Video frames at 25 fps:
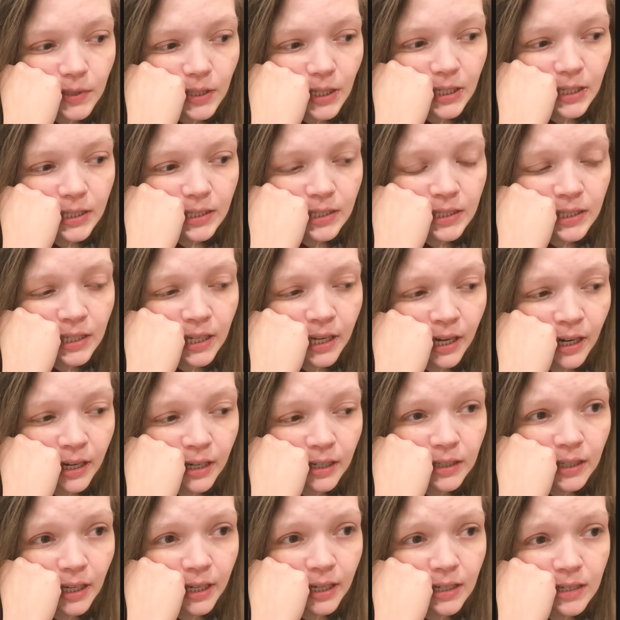And
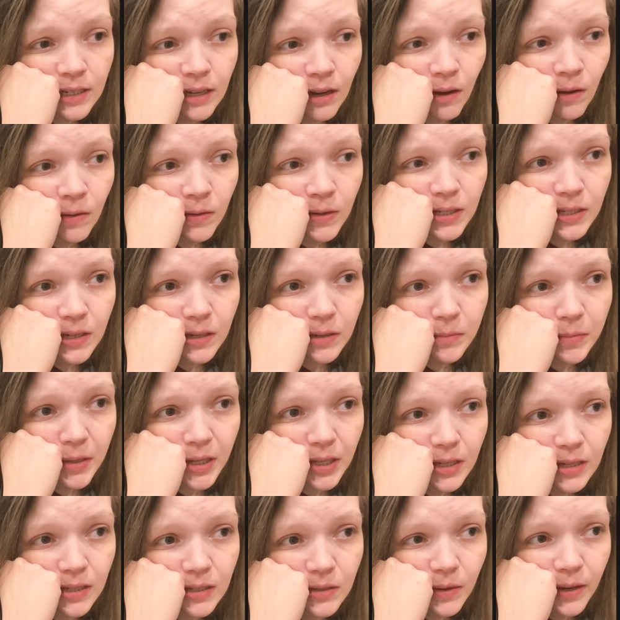scared, like, is it always going to be
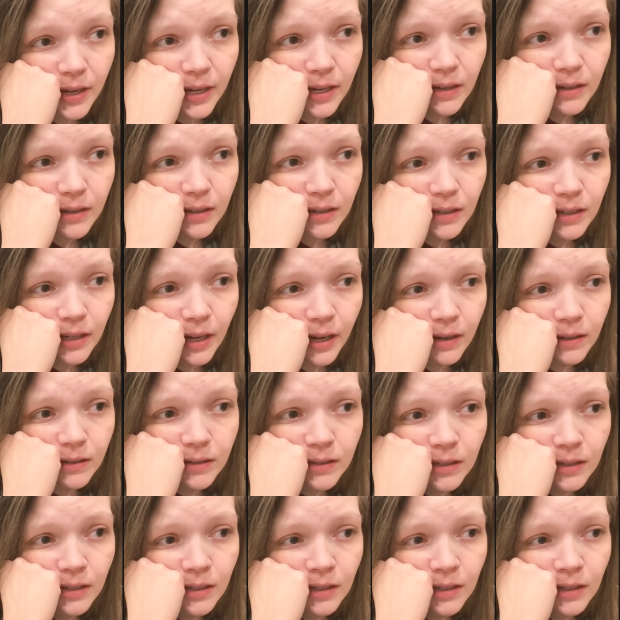this way? No.